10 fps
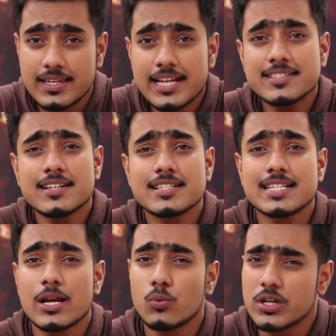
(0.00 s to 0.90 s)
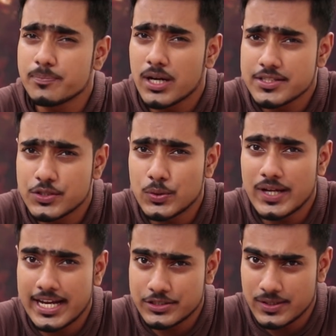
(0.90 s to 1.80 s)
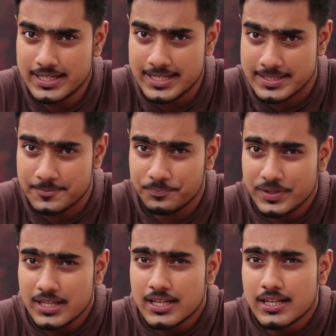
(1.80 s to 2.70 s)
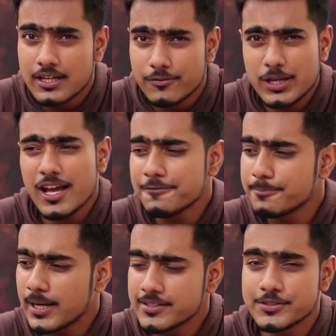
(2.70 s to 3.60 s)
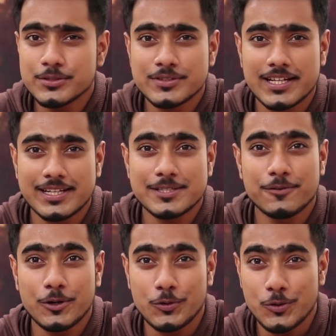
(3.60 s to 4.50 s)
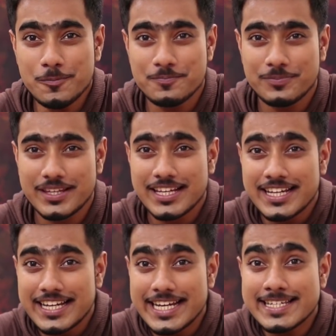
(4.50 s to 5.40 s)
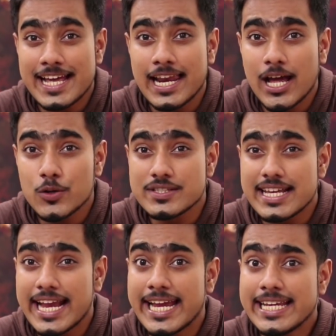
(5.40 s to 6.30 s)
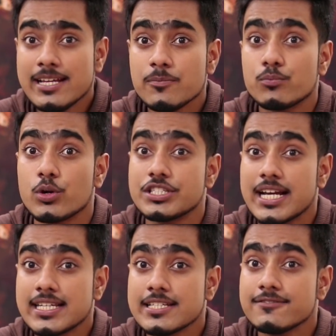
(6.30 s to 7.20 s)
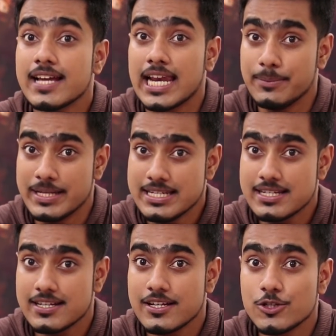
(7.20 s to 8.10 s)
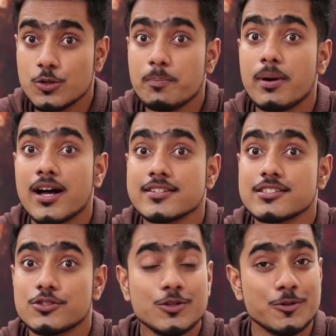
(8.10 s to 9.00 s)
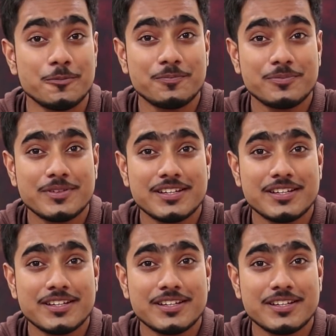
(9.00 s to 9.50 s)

Let's understand what pass-through actually is. When you have pass-through selected for a group, it allows any projective element to pass through,